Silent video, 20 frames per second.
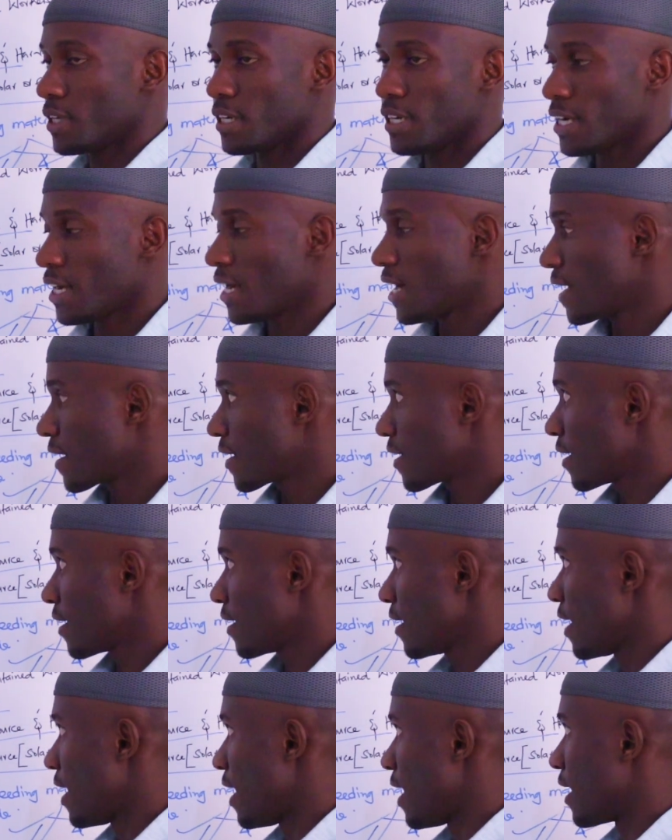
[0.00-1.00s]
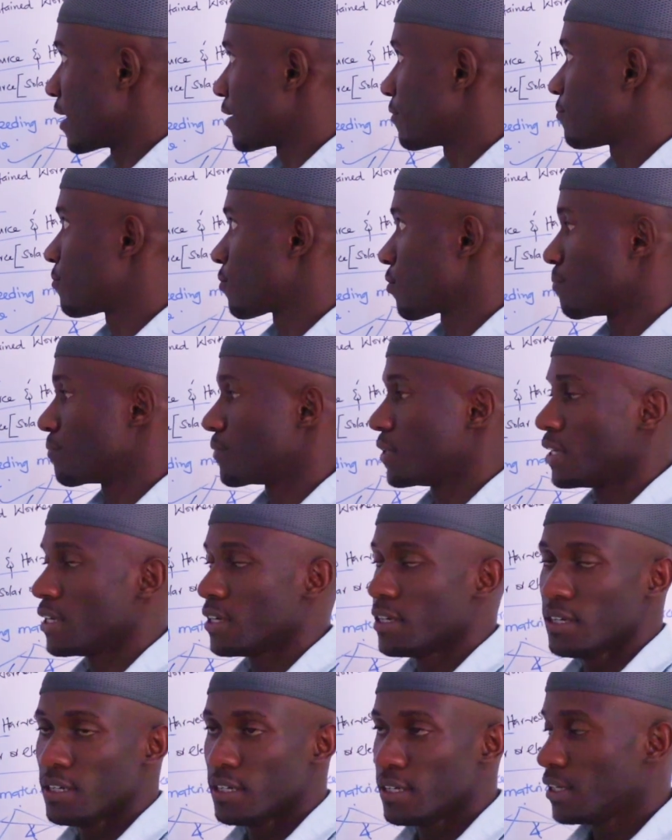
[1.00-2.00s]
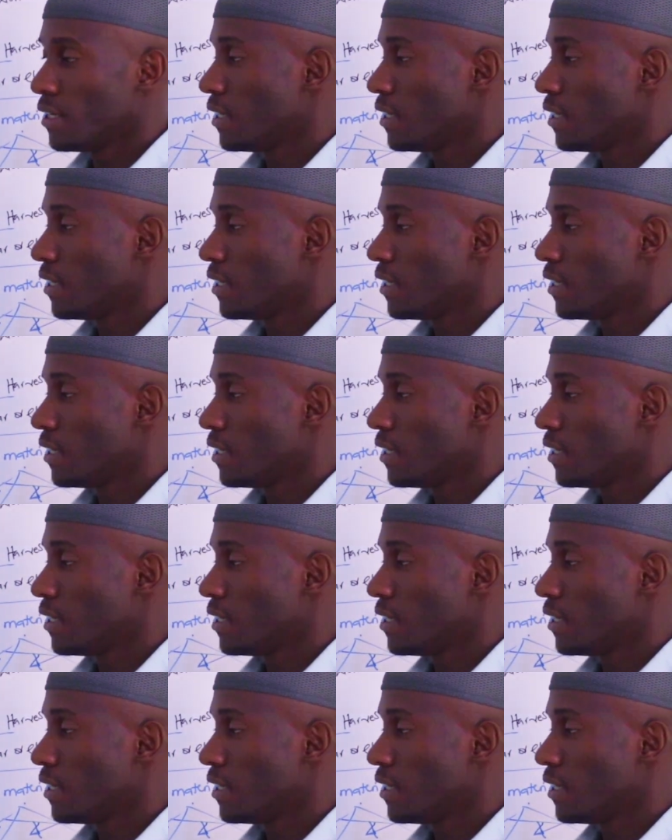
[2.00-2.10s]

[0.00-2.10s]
the dairy and from the